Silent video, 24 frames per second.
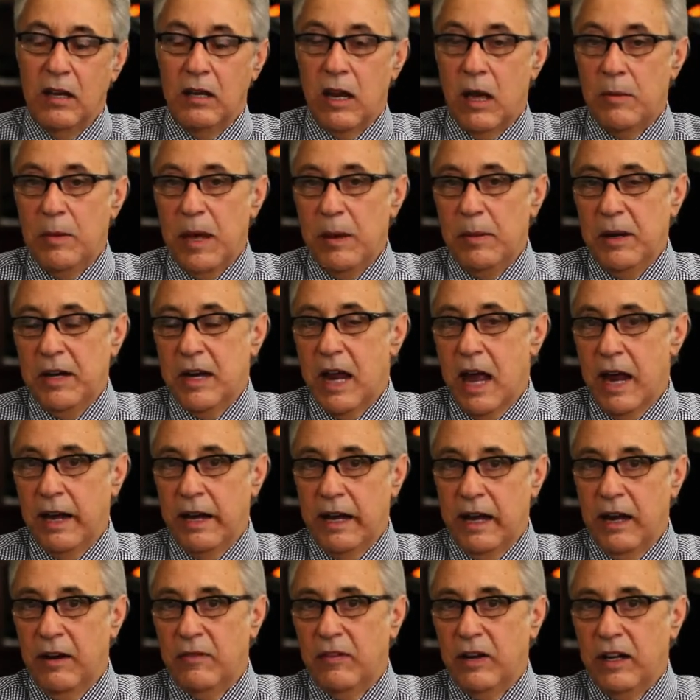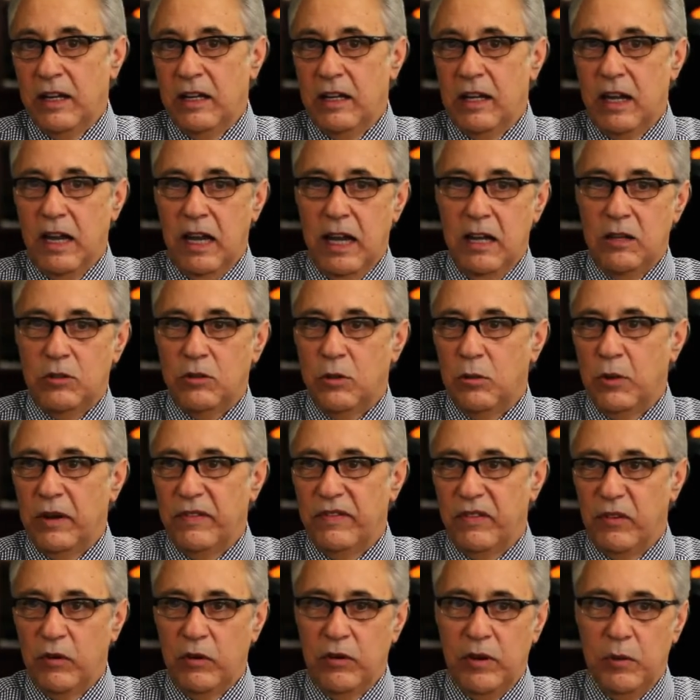Now, maybe not every case or
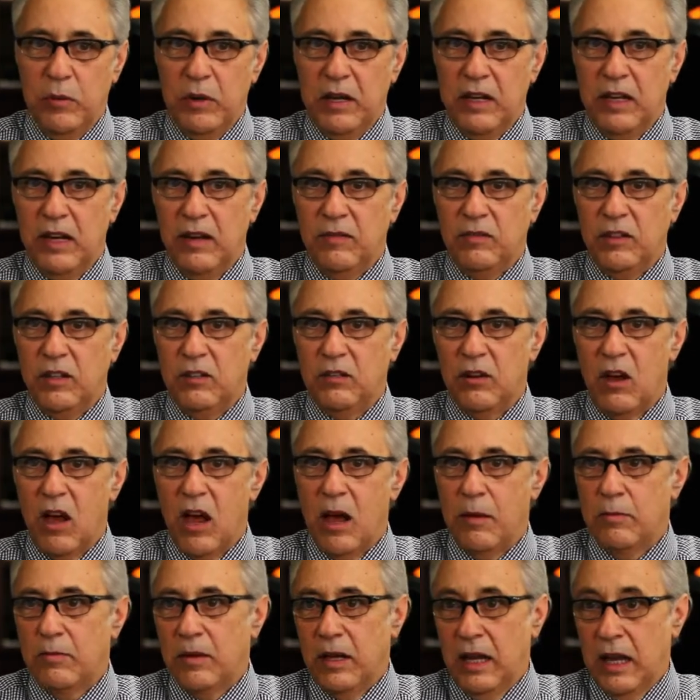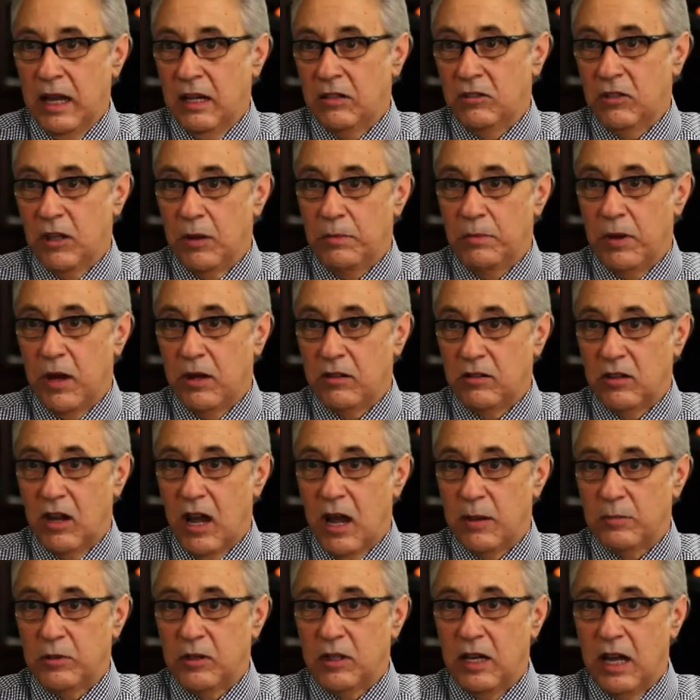referral that we give to Tom ends up on
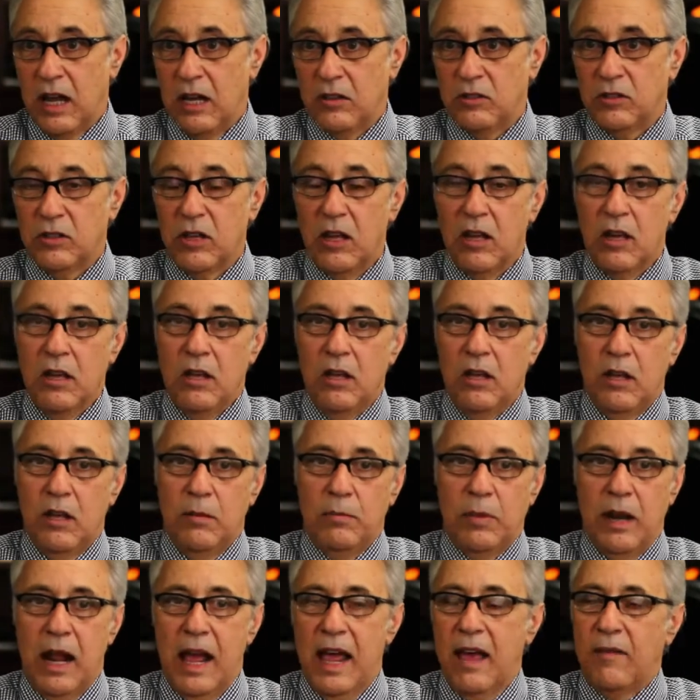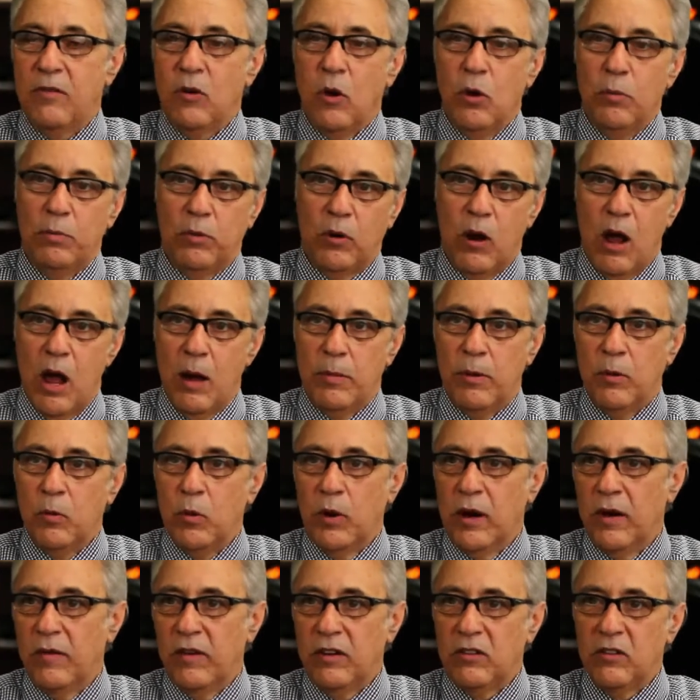Tom's desk, but I have no problem
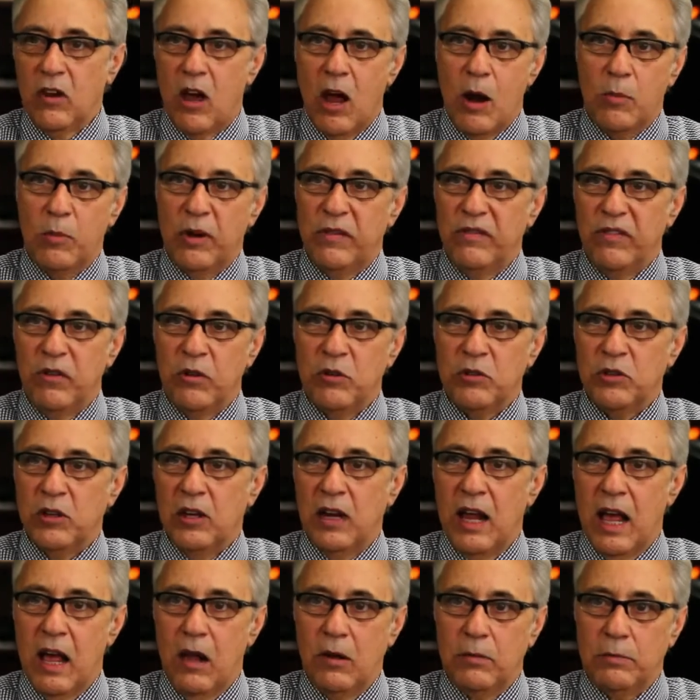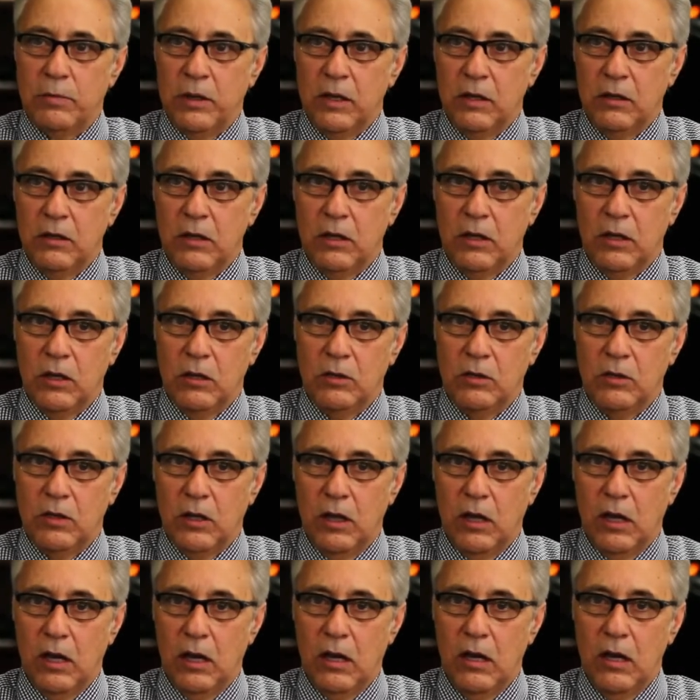wherever Tom refers it out because
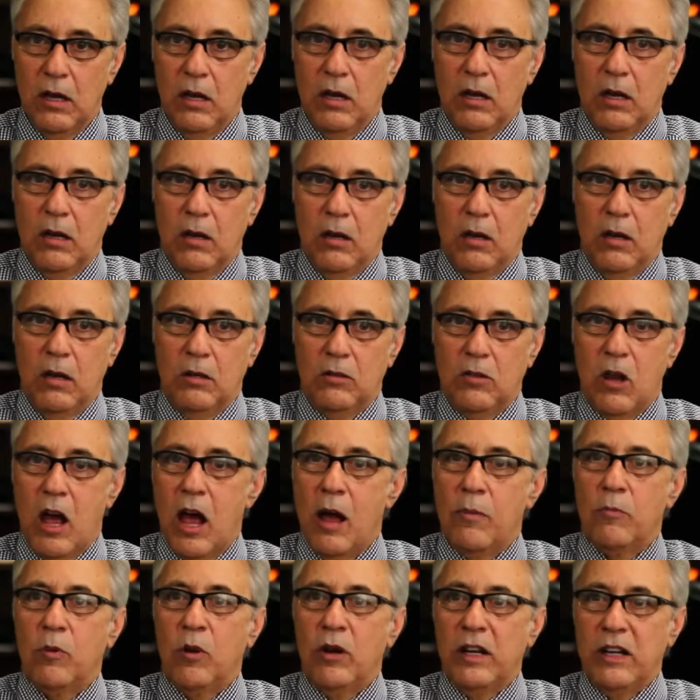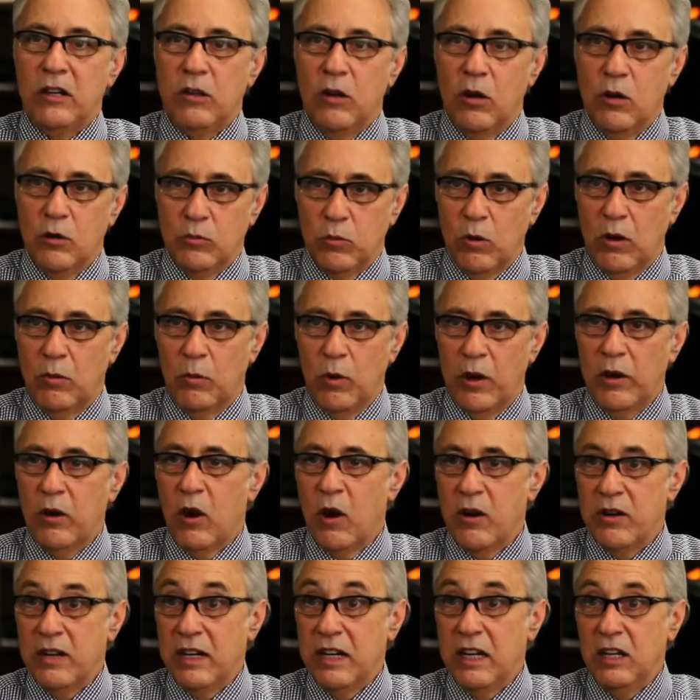uh, Tom really knows what, what
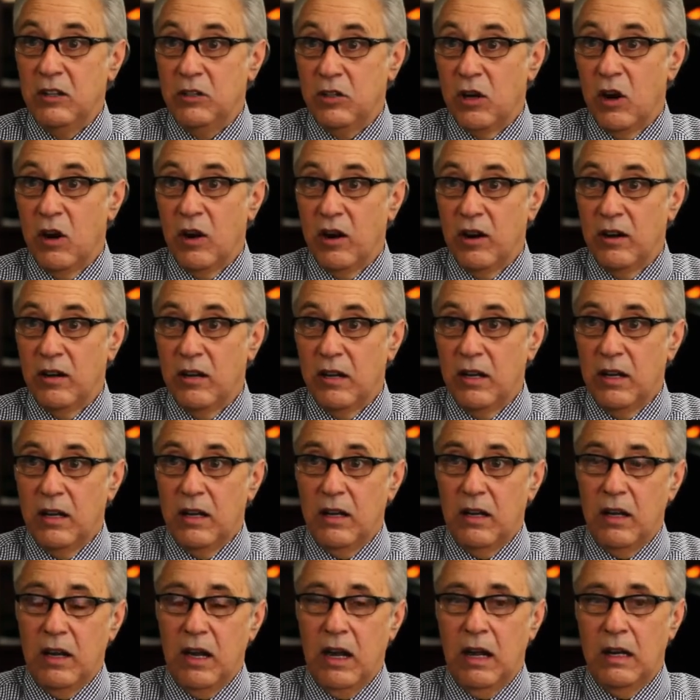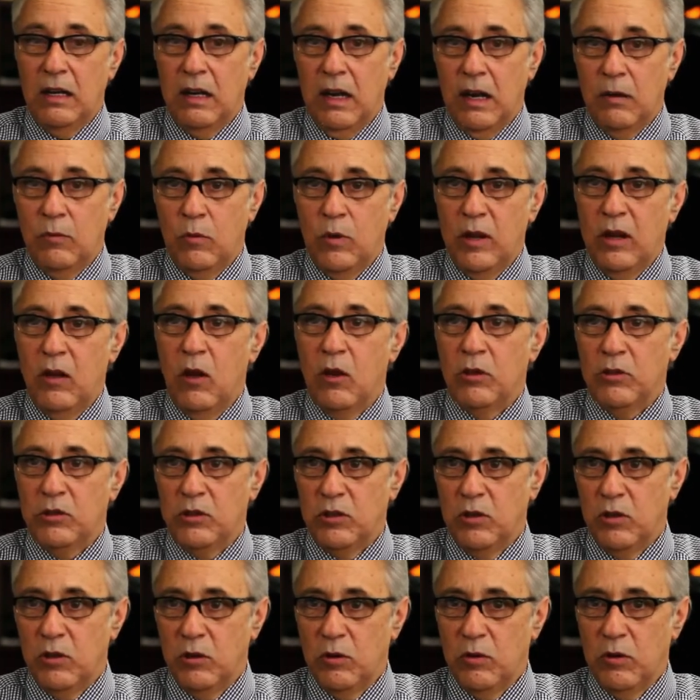our needs are, and, and we
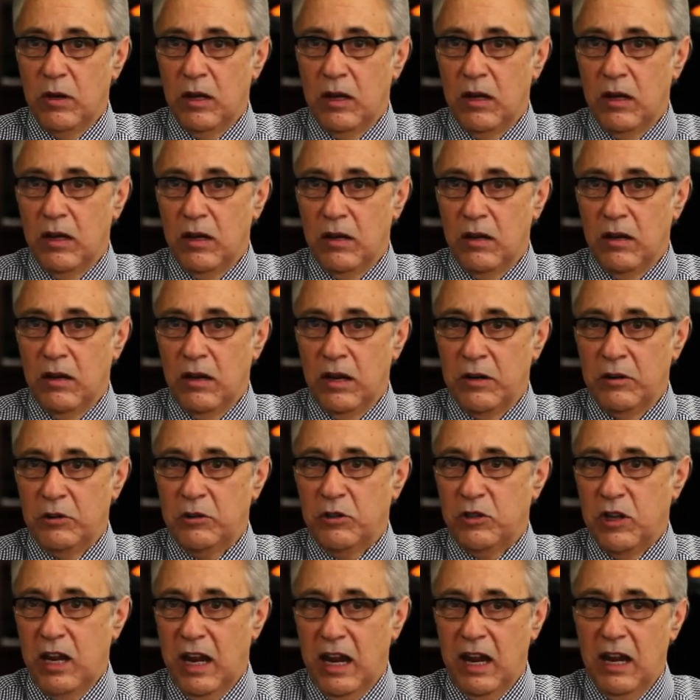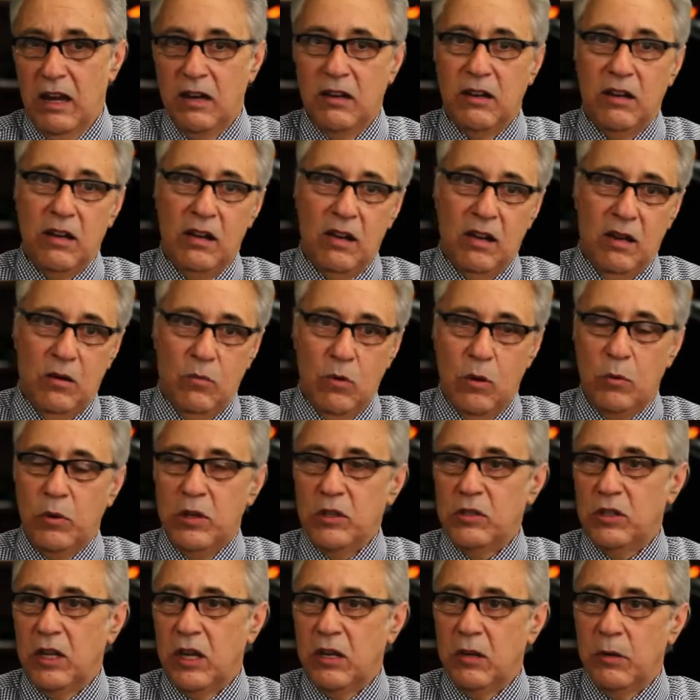also uh, understand when we
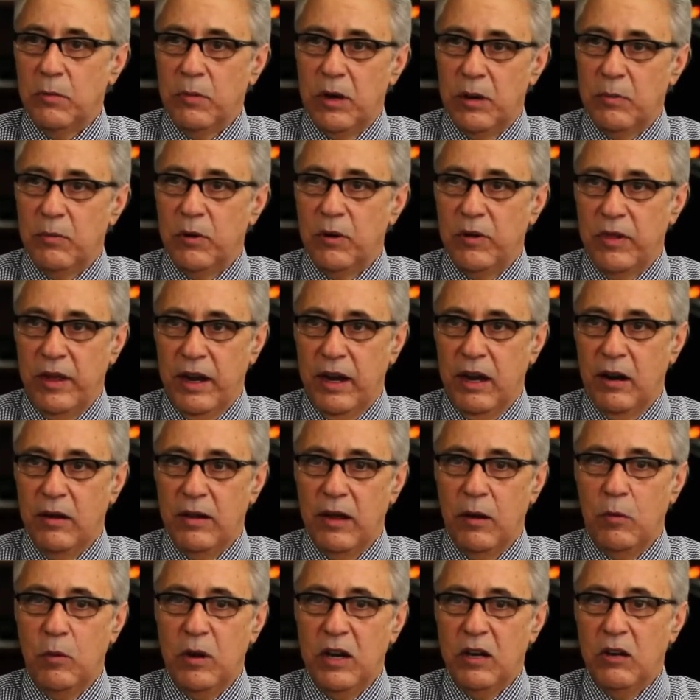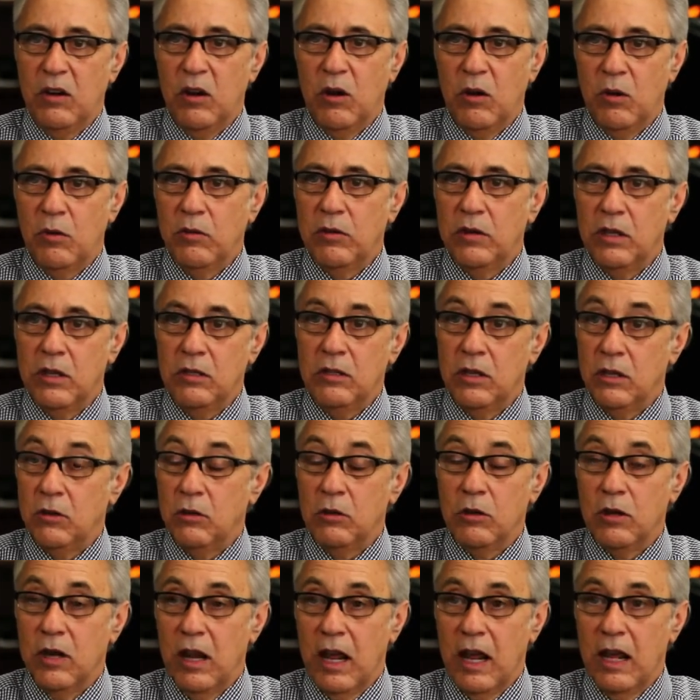send a member there that we know he's in
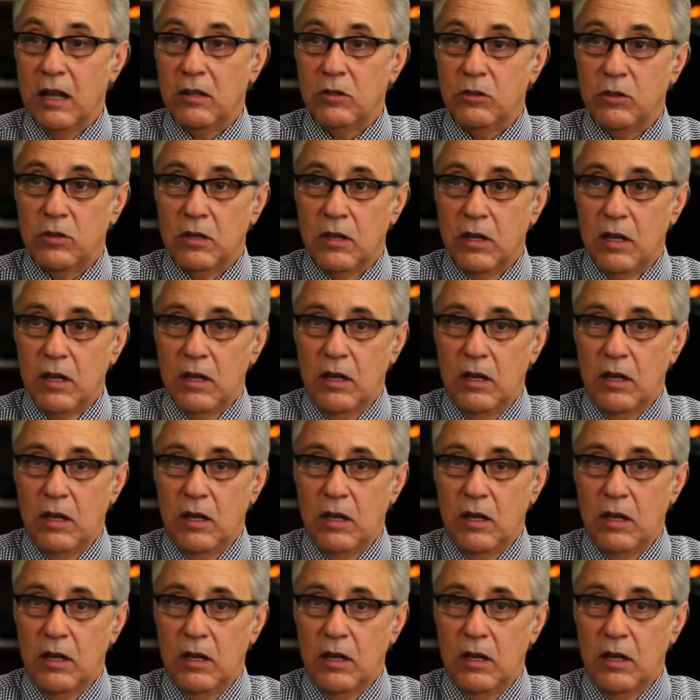good hands.